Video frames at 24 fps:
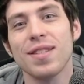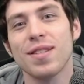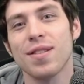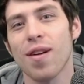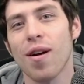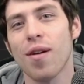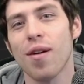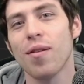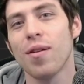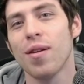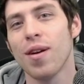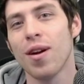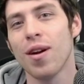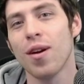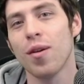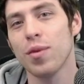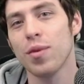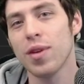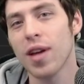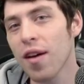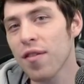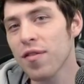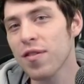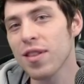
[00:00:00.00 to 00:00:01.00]
So
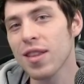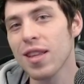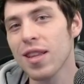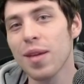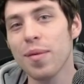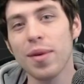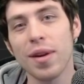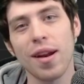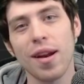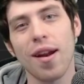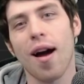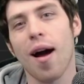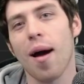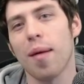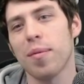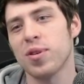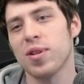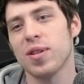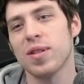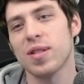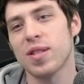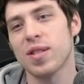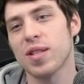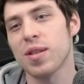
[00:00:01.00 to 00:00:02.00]
we have limited
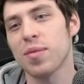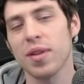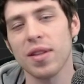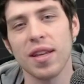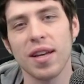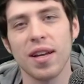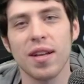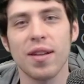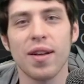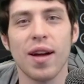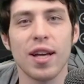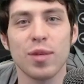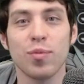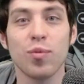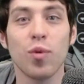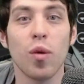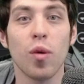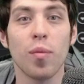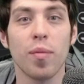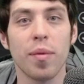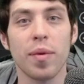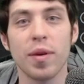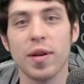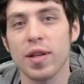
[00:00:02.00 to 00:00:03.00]
options. Something like
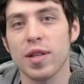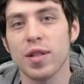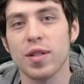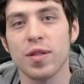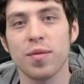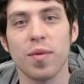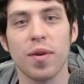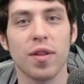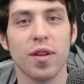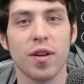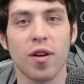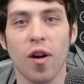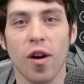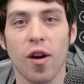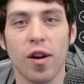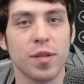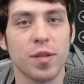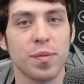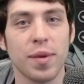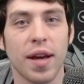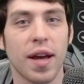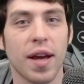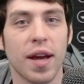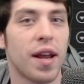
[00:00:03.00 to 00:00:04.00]
Glasspool Mimic is one of the cards
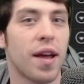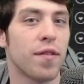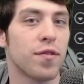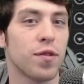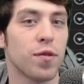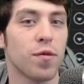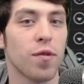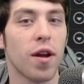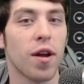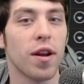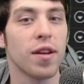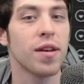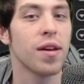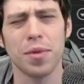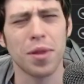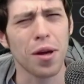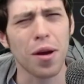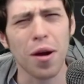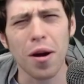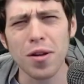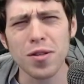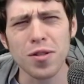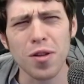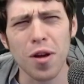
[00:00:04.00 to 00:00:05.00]
we kind of have to run. The
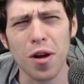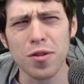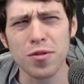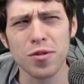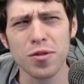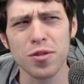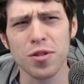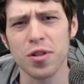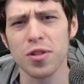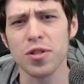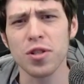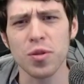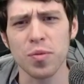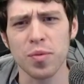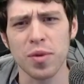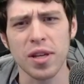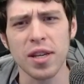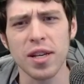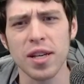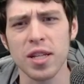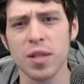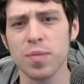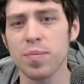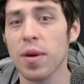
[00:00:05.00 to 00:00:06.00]
card's also just
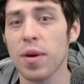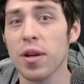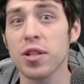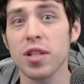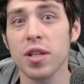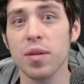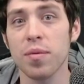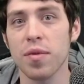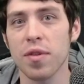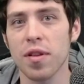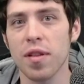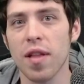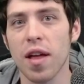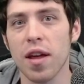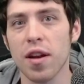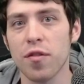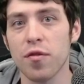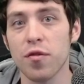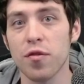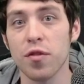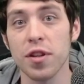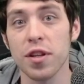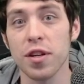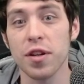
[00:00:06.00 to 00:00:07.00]
sweet, especially with a lot
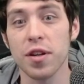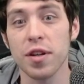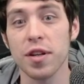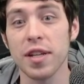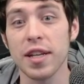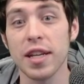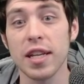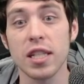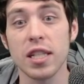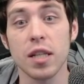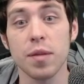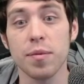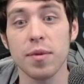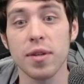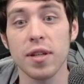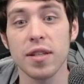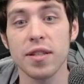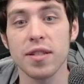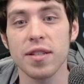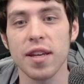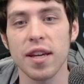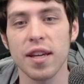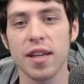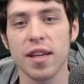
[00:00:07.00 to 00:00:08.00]
of really good
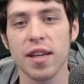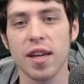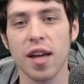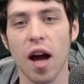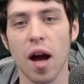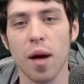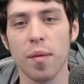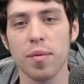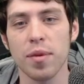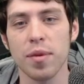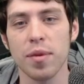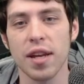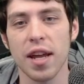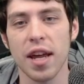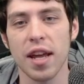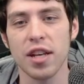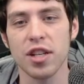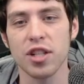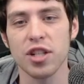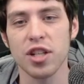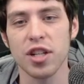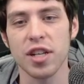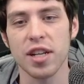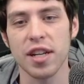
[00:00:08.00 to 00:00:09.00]
ETBs like Goblin
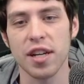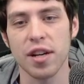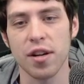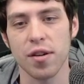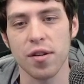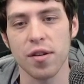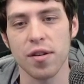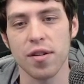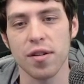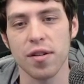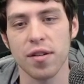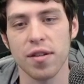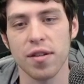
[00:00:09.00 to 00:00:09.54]
Engineer.